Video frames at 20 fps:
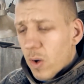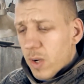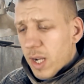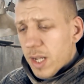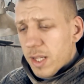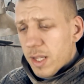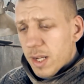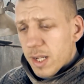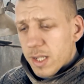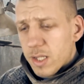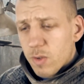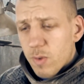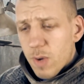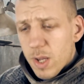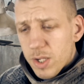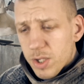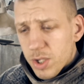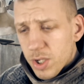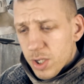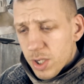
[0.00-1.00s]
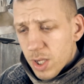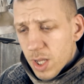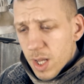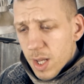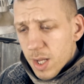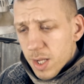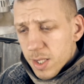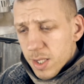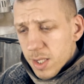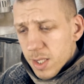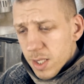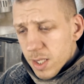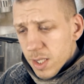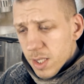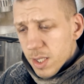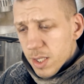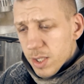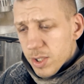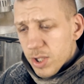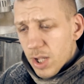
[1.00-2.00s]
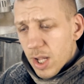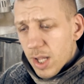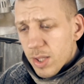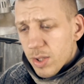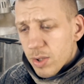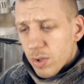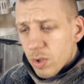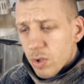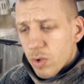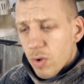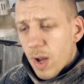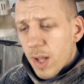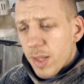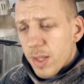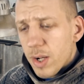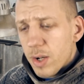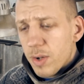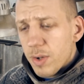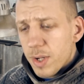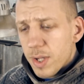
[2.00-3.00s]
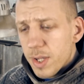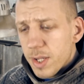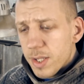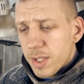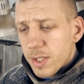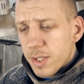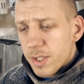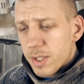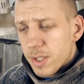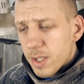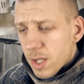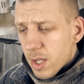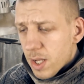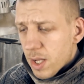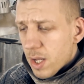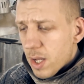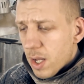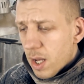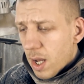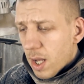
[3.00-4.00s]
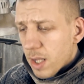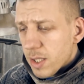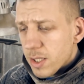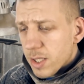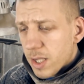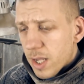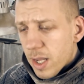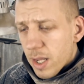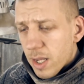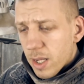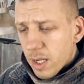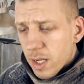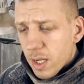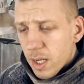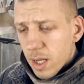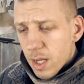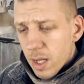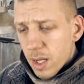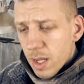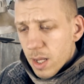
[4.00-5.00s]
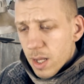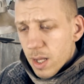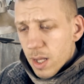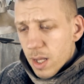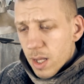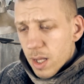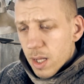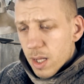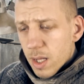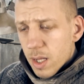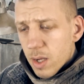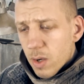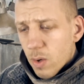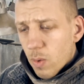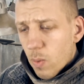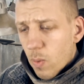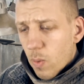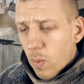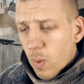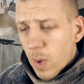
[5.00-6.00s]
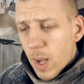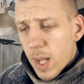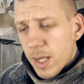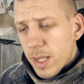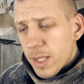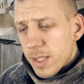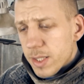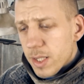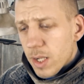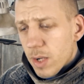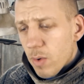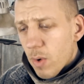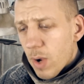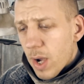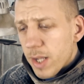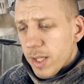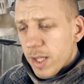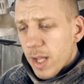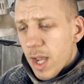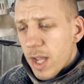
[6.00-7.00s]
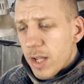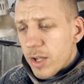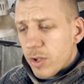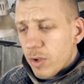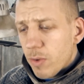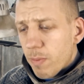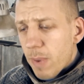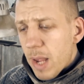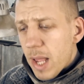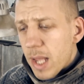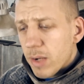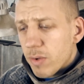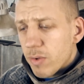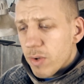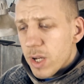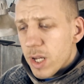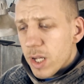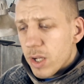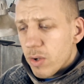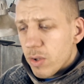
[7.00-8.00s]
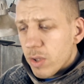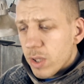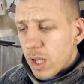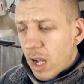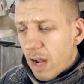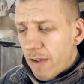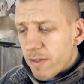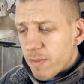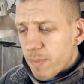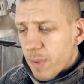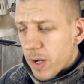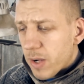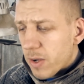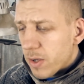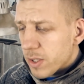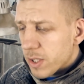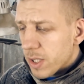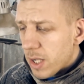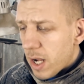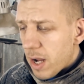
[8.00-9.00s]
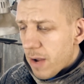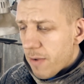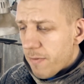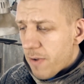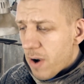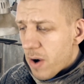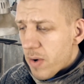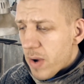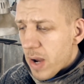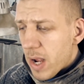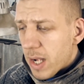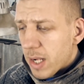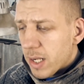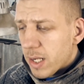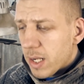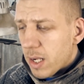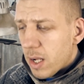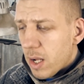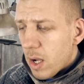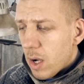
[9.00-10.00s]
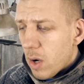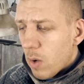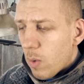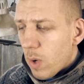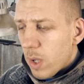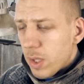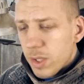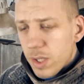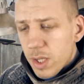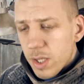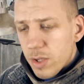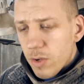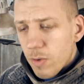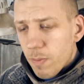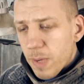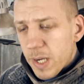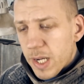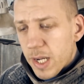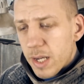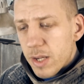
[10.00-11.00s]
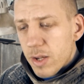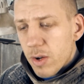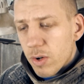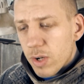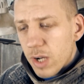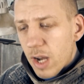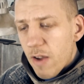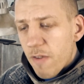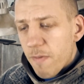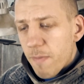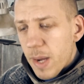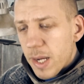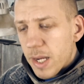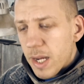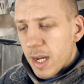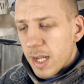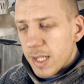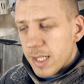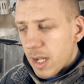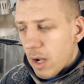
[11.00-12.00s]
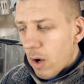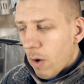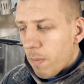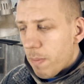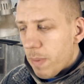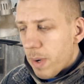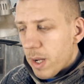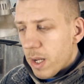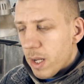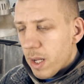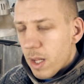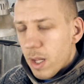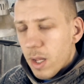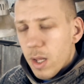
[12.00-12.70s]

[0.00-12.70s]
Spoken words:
Okay, the next question. Sandro Kraner is asking, when is the right age to make really good knives because I am very young? When did you begin your knife making as a hobby?